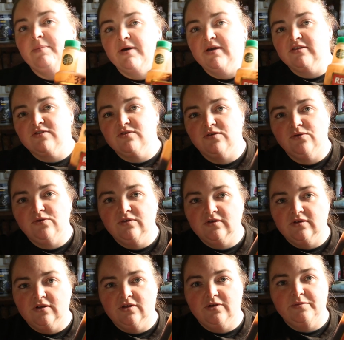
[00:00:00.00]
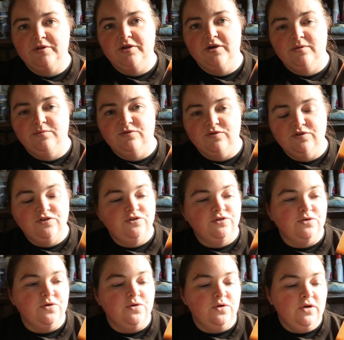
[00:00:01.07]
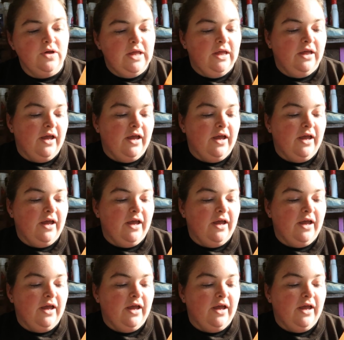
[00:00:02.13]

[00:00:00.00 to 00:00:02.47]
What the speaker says: But it's called Global Herbs Restore,